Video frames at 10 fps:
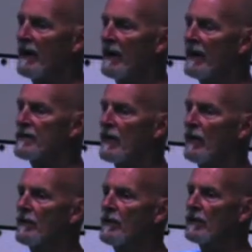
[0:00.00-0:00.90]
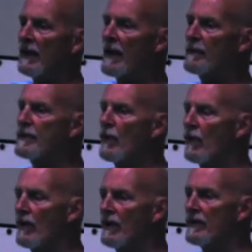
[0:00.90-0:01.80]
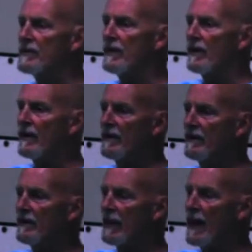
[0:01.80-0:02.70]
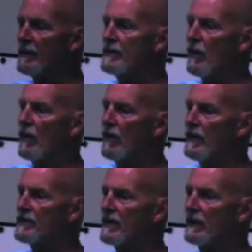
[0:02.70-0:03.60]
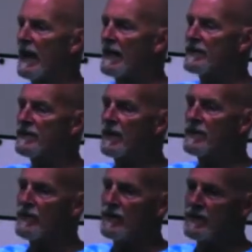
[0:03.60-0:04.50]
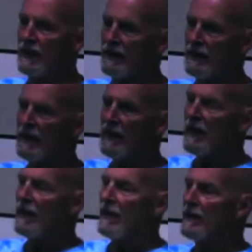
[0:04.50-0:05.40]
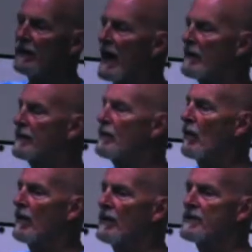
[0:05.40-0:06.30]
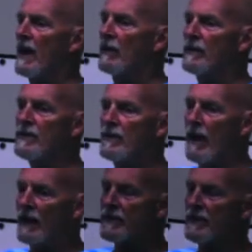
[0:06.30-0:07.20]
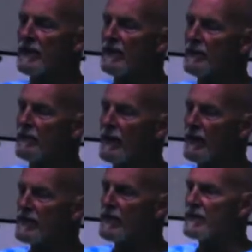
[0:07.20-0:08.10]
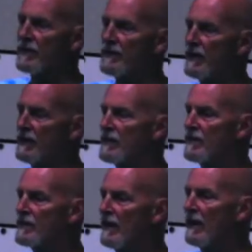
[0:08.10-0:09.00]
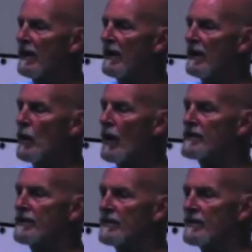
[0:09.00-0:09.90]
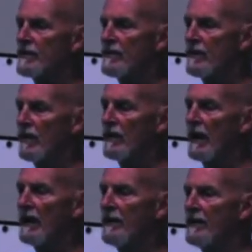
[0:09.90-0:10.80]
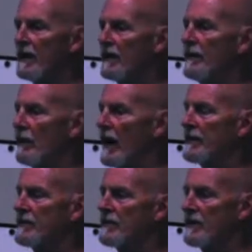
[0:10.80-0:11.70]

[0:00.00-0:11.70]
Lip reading: And so your laboratory is here. Your laboratory is the classes that you attend. The laboratory is that which you ask the professors and the teachers questions, okay, and they give you answers.